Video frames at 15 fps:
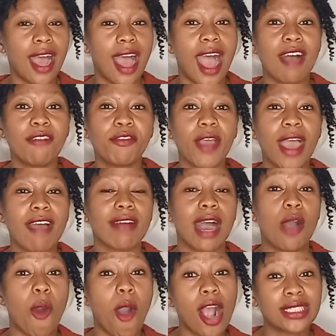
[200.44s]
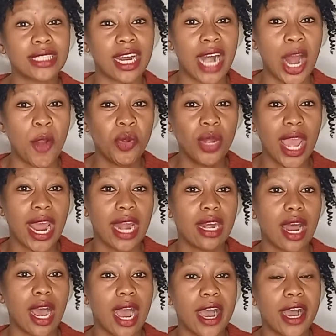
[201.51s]
Have you ever walked around and
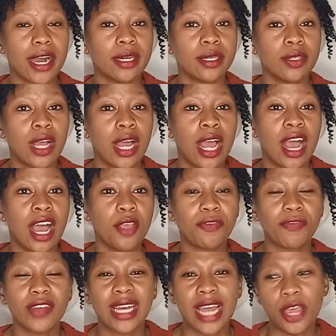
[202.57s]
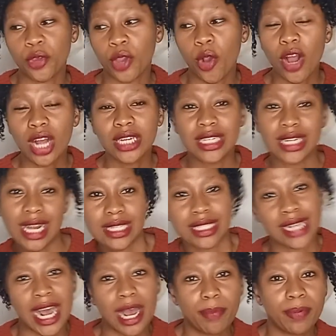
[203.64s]
you feel like you're all dressed
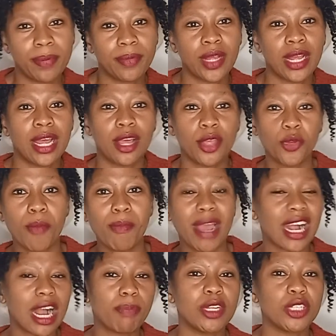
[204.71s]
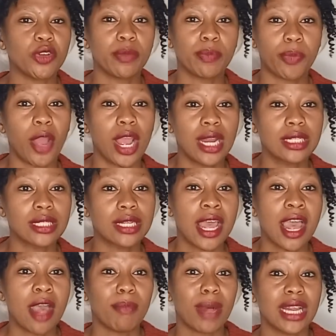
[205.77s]
up, your makeup is on point,
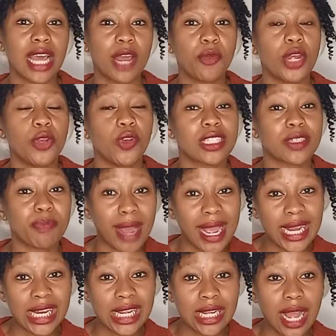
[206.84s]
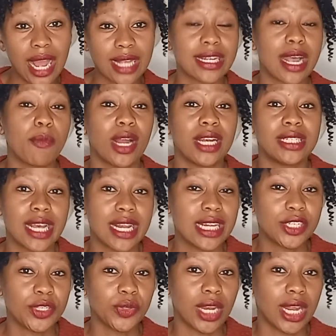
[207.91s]
but then when you're smiling, someone
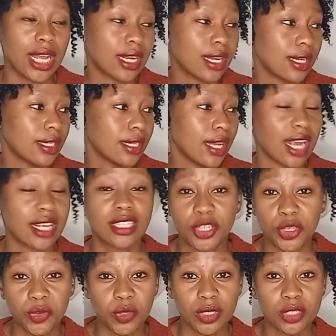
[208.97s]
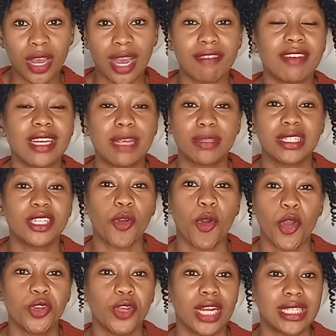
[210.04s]
tells you like, excuse, you have lipstick
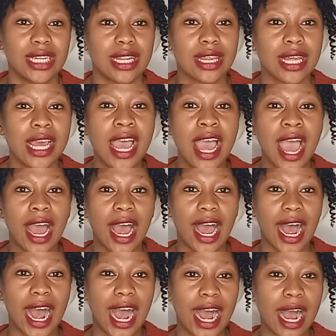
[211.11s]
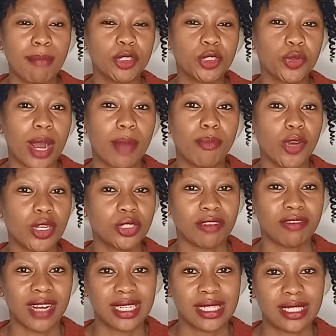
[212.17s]
on your teeth? I'm sure most
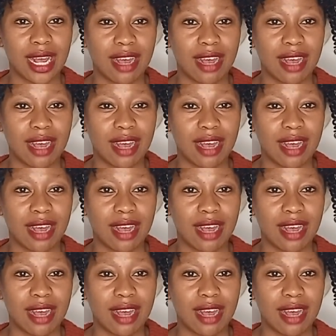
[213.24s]
of us